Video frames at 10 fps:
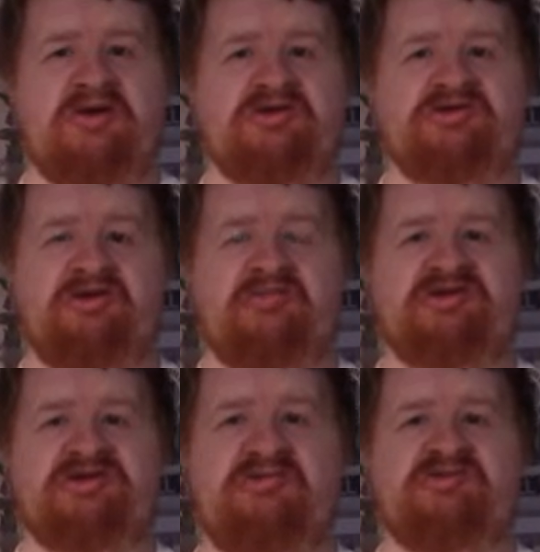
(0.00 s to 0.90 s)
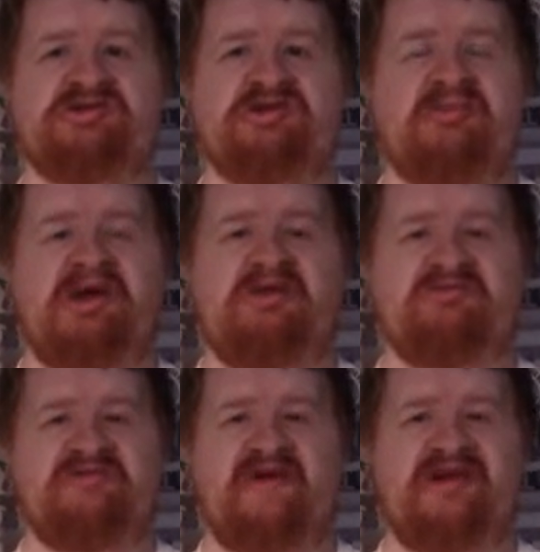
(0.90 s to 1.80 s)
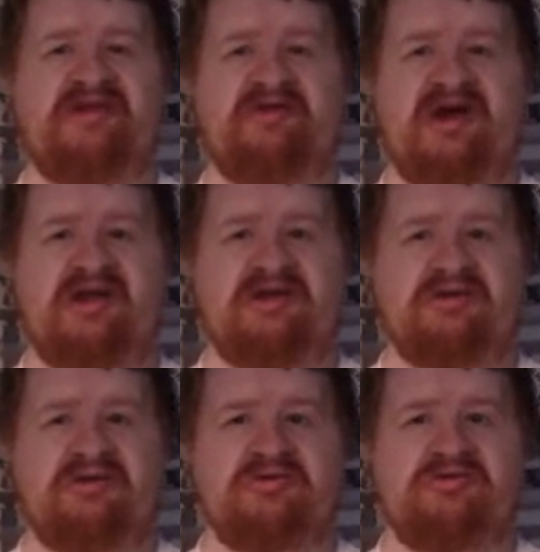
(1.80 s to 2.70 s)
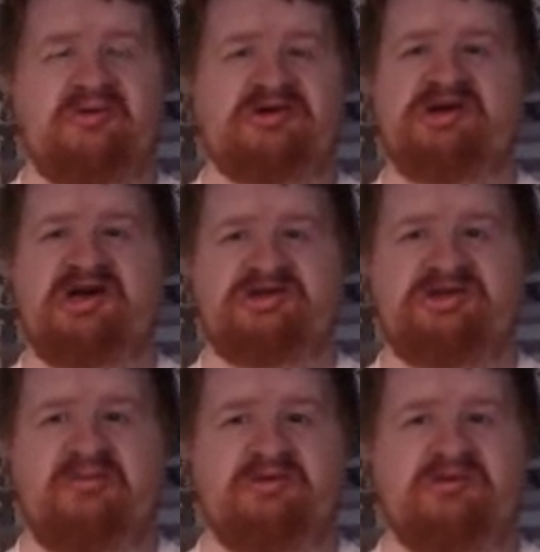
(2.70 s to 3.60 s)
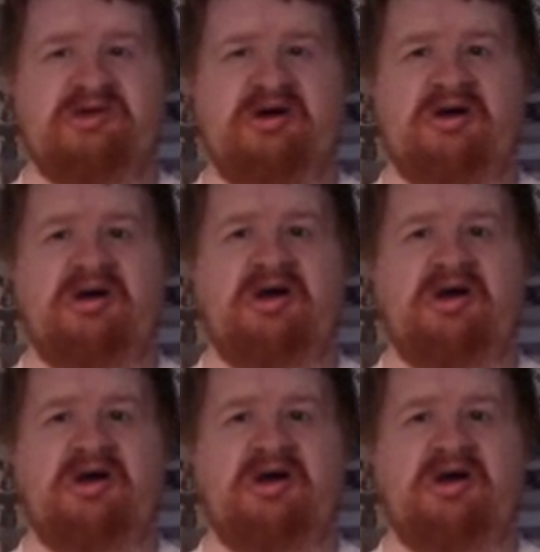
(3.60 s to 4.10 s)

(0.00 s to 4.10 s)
some of the statements he made was very threatening towards SWE,